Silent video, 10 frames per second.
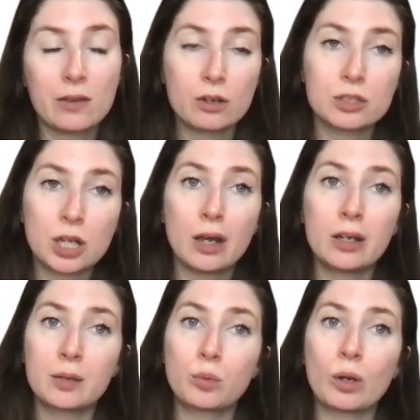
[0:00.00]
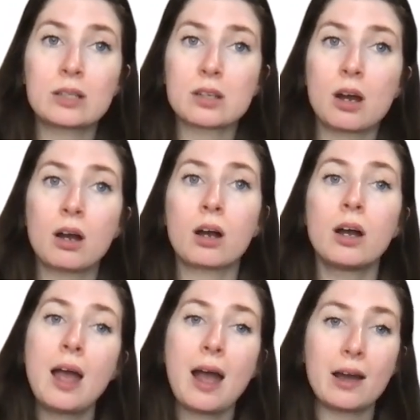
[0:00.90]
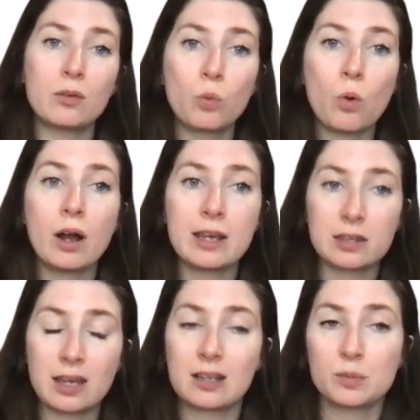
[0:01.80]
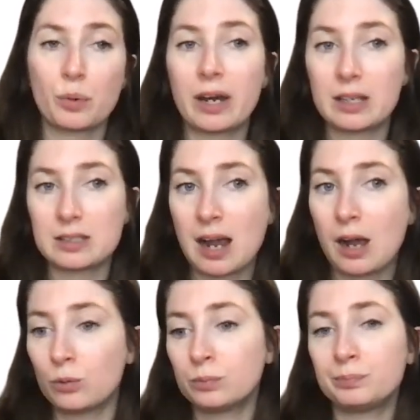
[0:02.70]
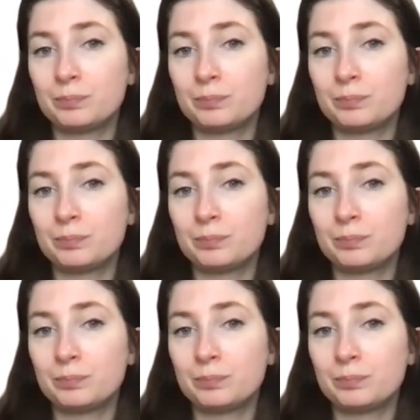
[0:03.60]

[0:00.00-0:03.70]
those turning points are and why things break down.